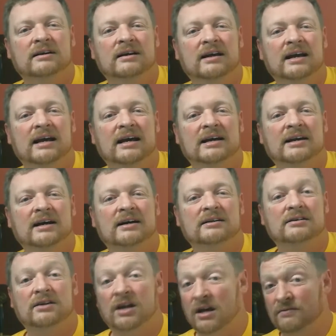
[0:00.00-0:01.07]
And
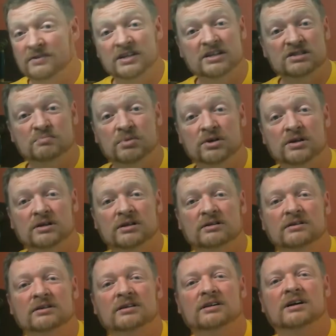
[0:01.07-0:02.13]
loved this book.
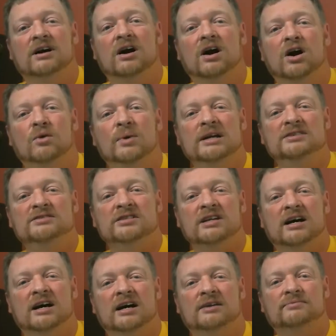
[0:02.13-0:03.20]
Always
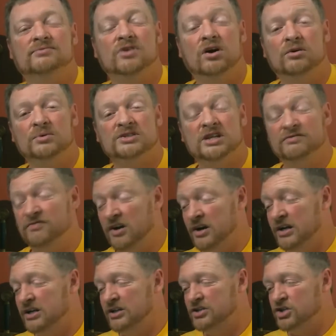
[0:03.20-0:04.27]
thought it was in very
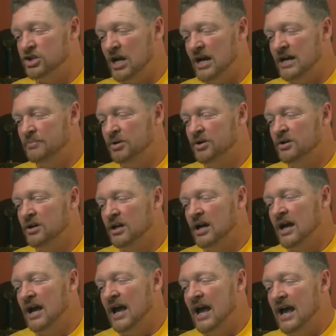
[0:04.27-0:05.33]
good shape.
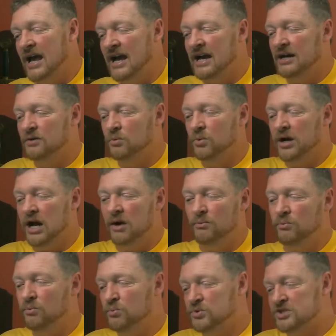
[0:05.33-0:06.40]
And when I
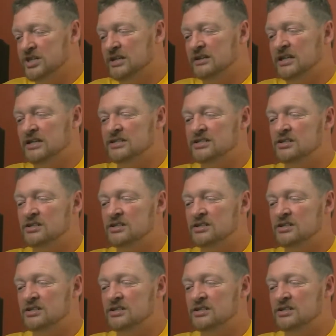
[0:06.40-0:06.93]
sent this